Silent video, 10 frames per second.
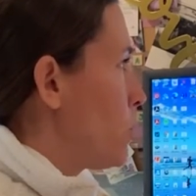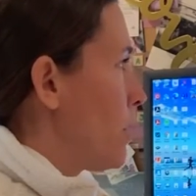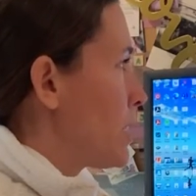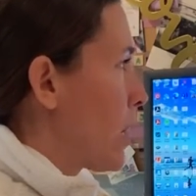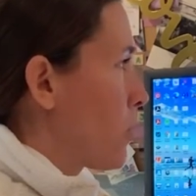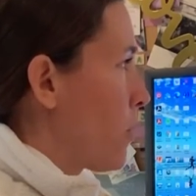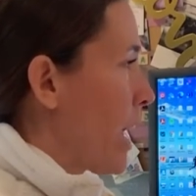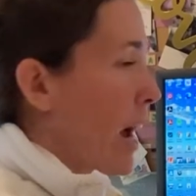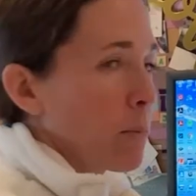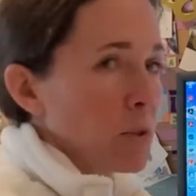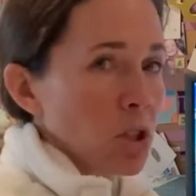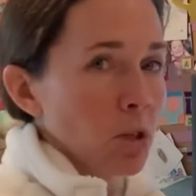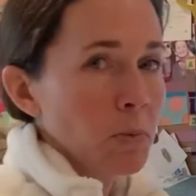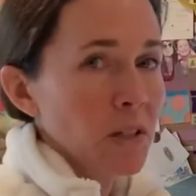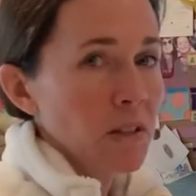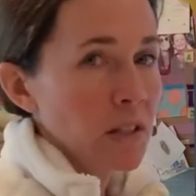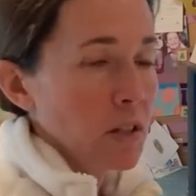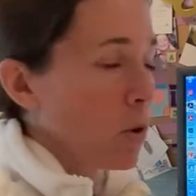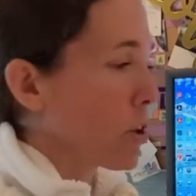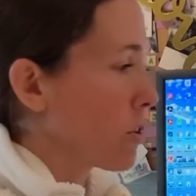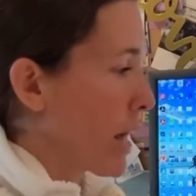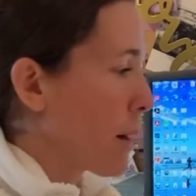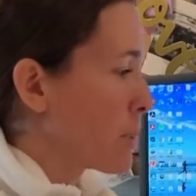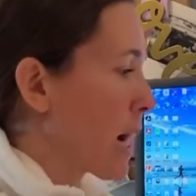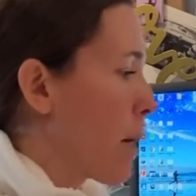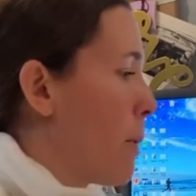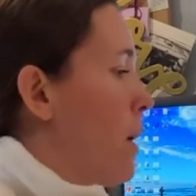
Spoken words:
download the app to your PC or your laptop.